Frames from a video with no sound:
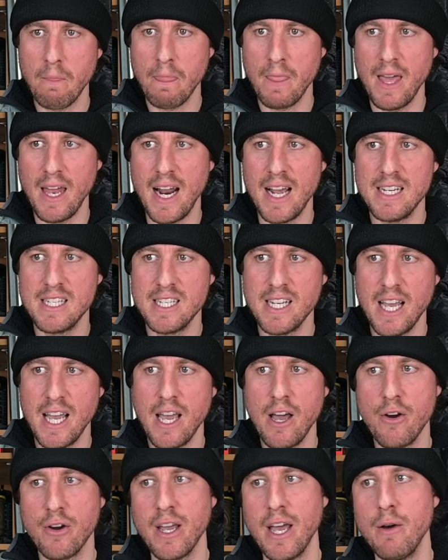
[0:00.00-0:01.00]
and I say,
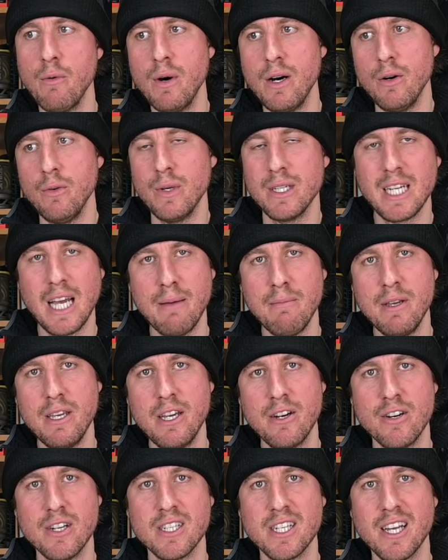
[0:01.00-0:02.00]
okay, well, what time of
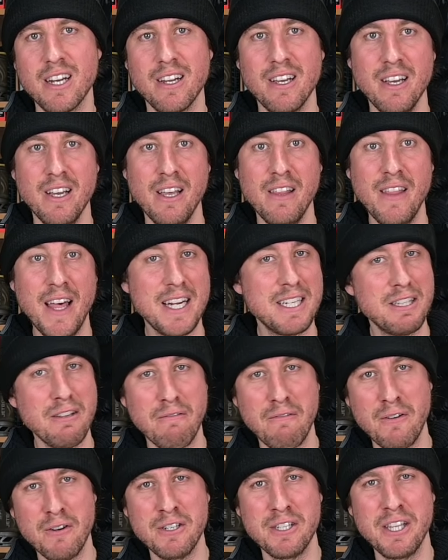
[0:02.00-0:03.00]
year is it? That's the
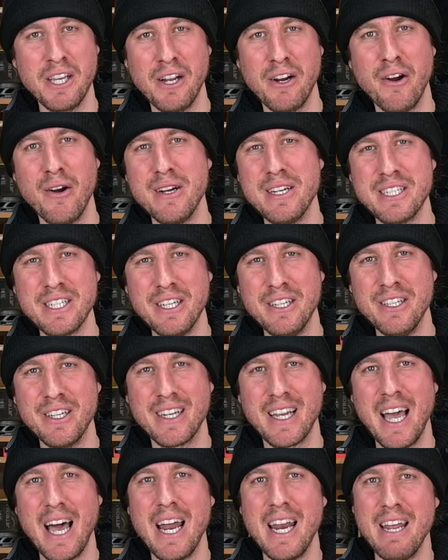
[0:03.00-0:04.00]
first thing you're always going to
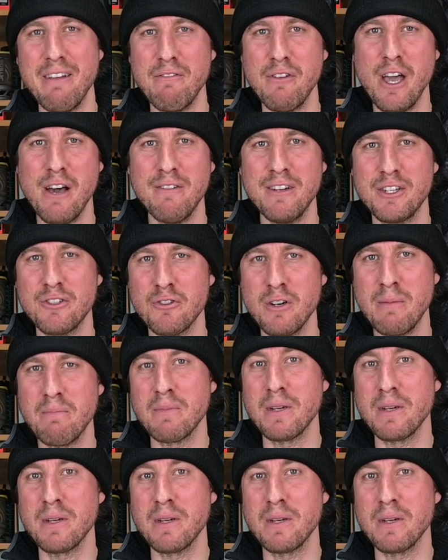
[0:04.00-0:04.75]
look at. If you have a trip